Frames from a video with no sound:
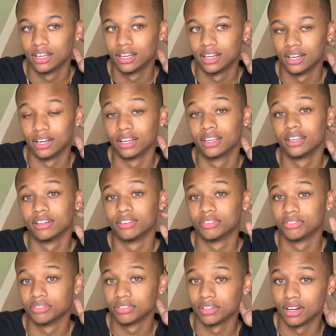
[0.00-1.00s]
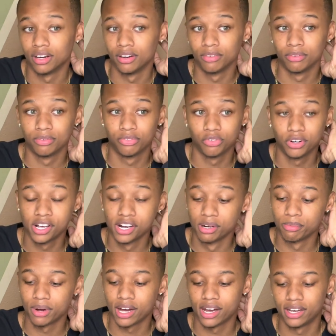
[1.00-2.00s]
a gift of a friend of
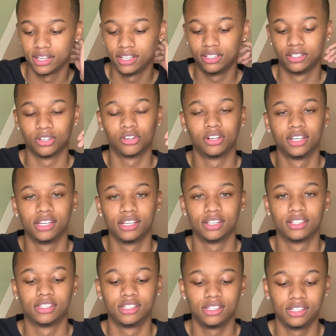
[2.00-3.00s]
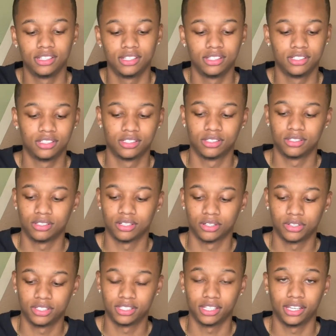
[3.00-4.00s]
mine. He donated these. You know,
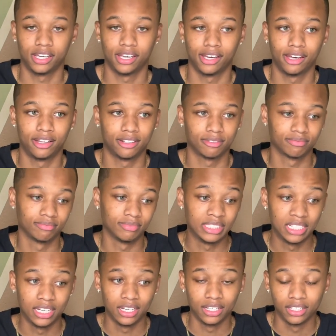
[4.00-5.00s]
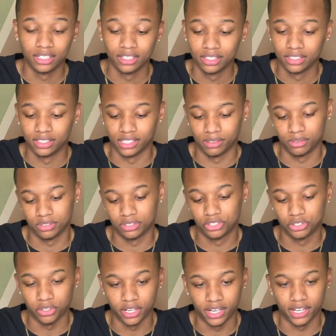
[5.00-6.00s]
he said they was
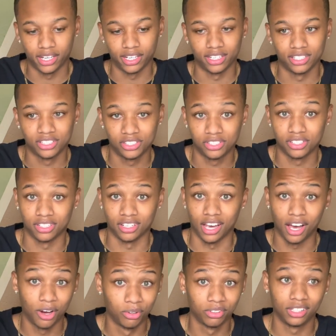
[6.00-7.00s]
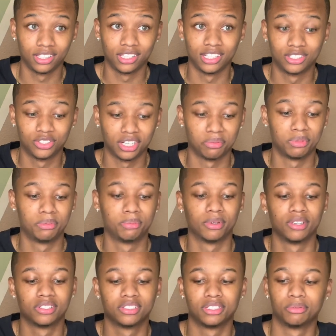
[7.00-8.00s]
trashed. I don't think they trashed me
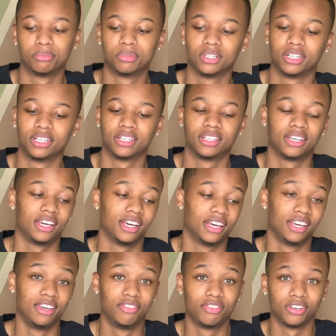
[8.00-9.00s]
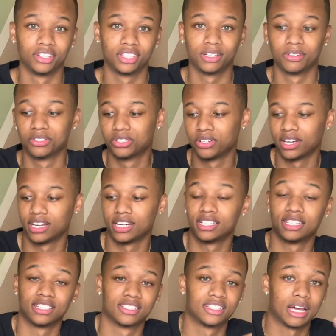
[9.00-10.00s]
personally, but he felt they was trashed.
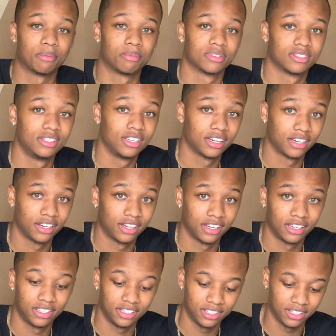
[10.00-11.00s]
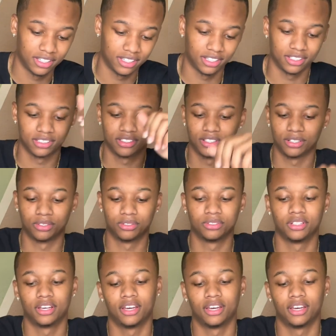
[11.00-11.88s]
That's the type of sneakerhead he is. So,